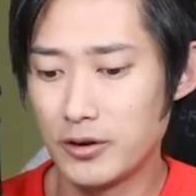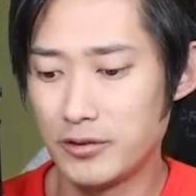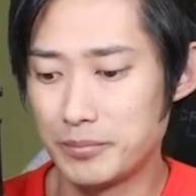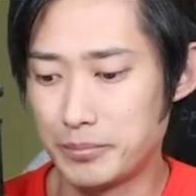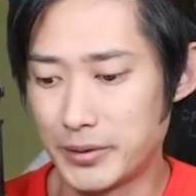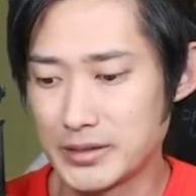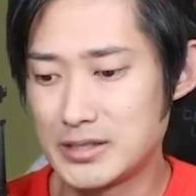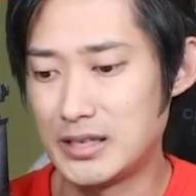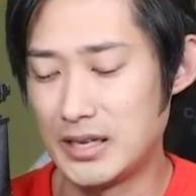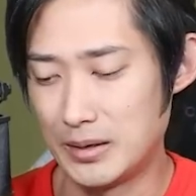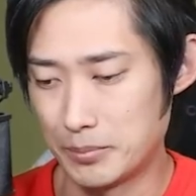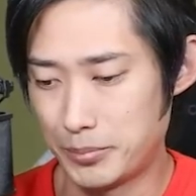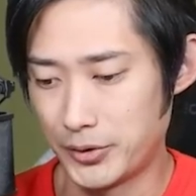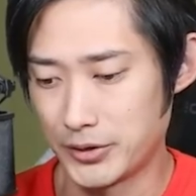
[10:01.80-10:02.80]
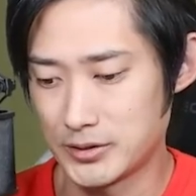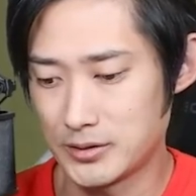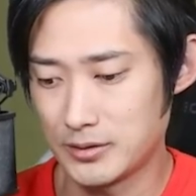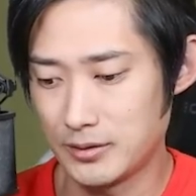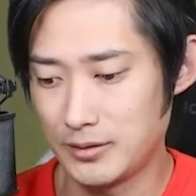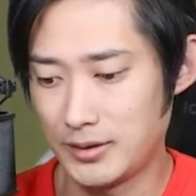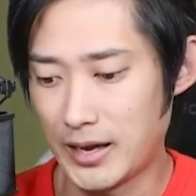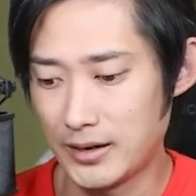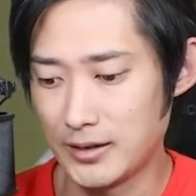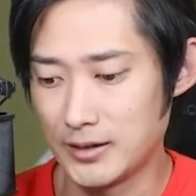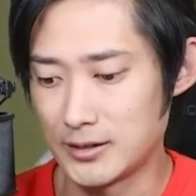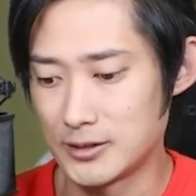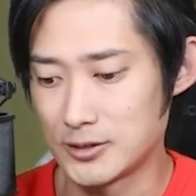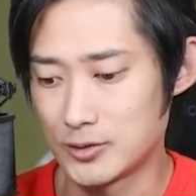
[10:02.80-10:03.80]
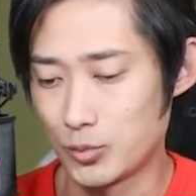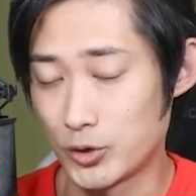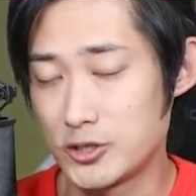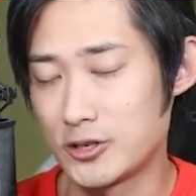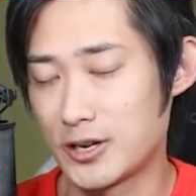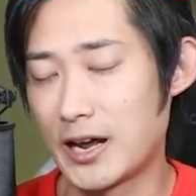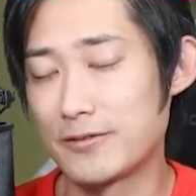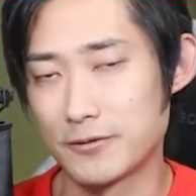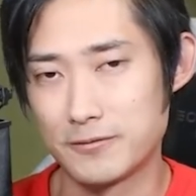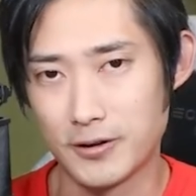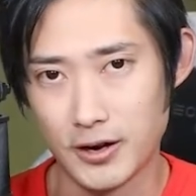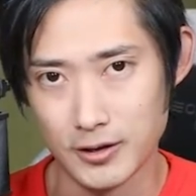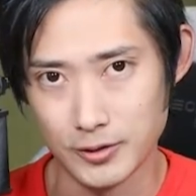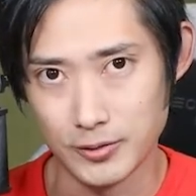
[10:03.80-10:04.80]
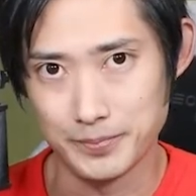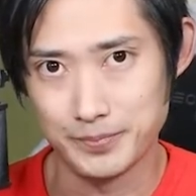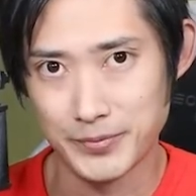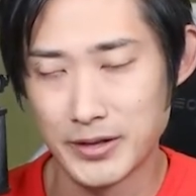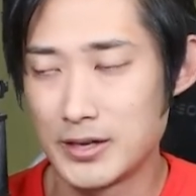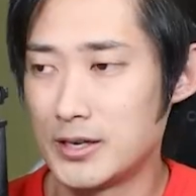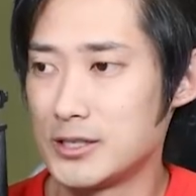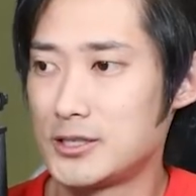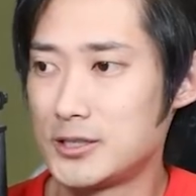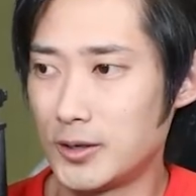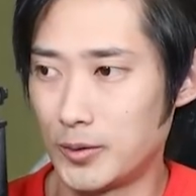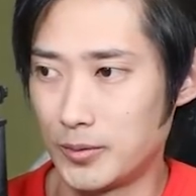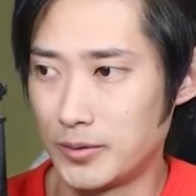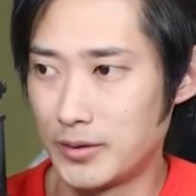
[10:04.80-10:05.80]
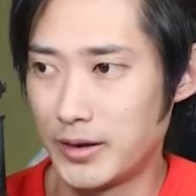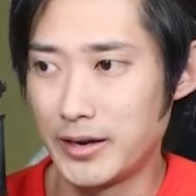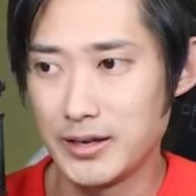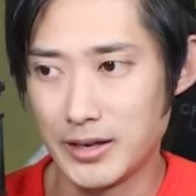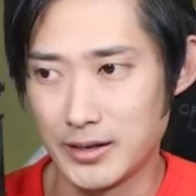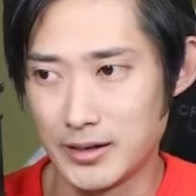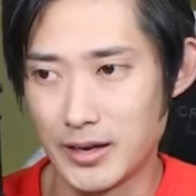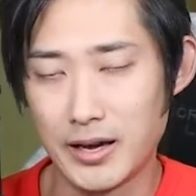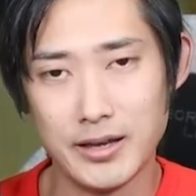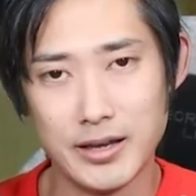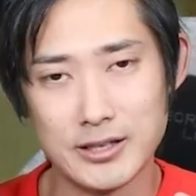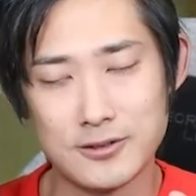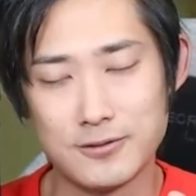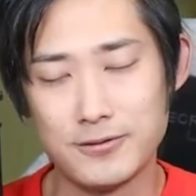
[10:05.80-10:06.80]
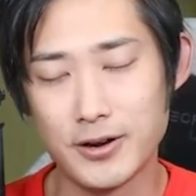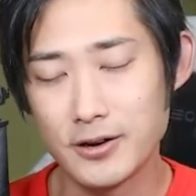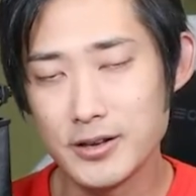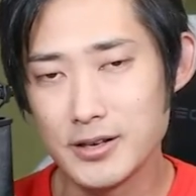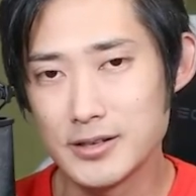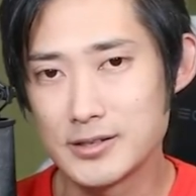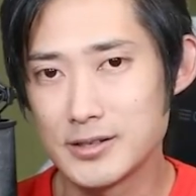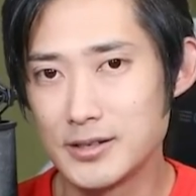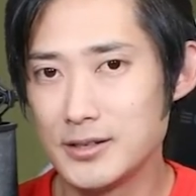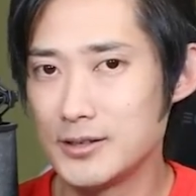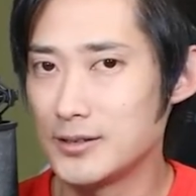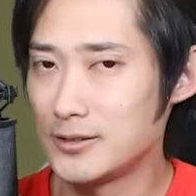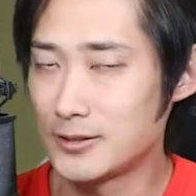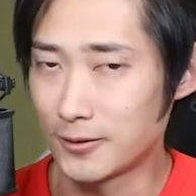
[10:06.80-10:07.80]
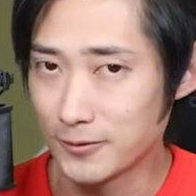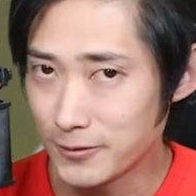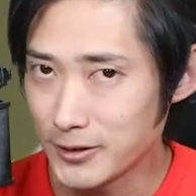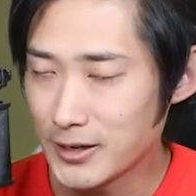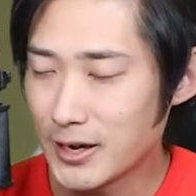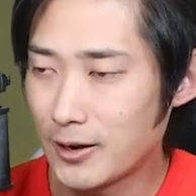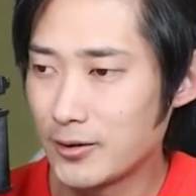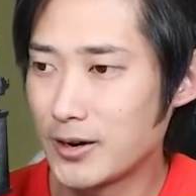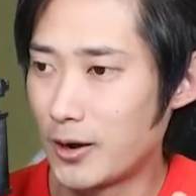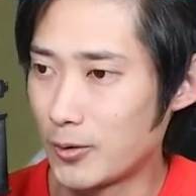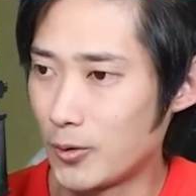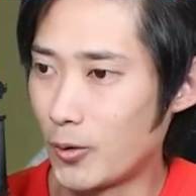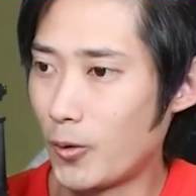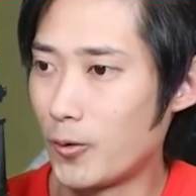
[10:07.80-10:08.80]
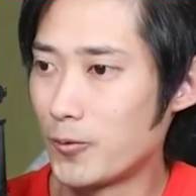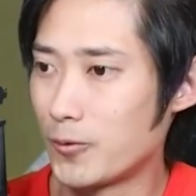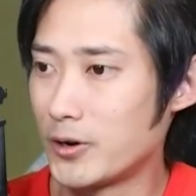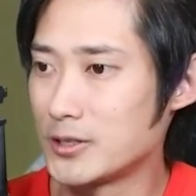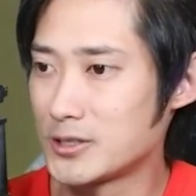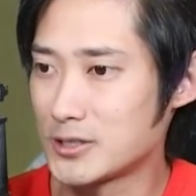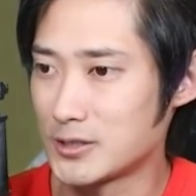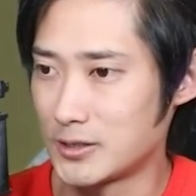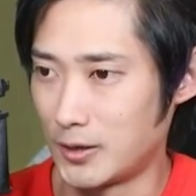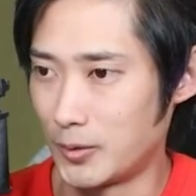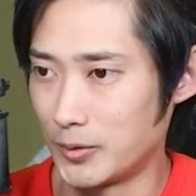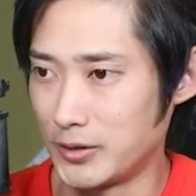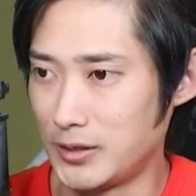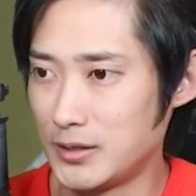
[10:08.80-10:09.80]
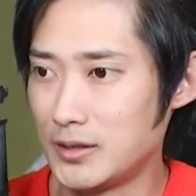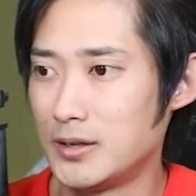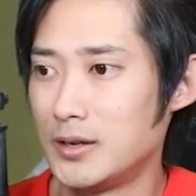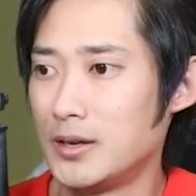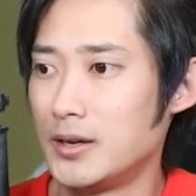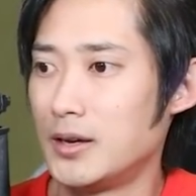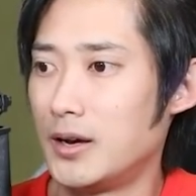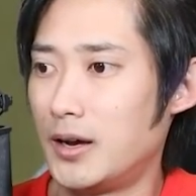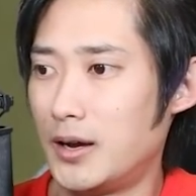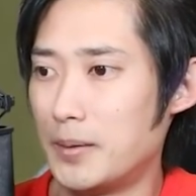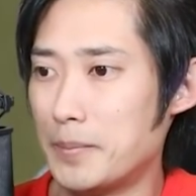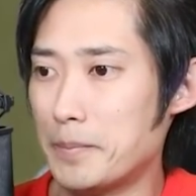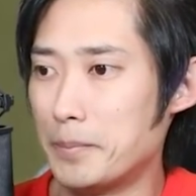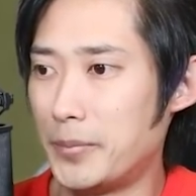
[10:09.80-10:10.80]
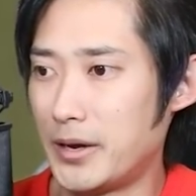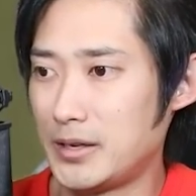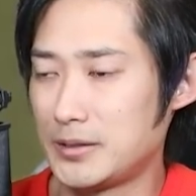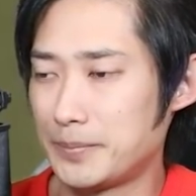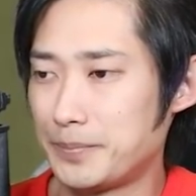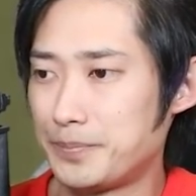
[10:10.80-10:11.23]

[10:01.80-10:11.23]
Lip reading: of button inputs that is what you're going to have to follow. So, again, it's very easy. Don't freak out. I'll go over it slowly. But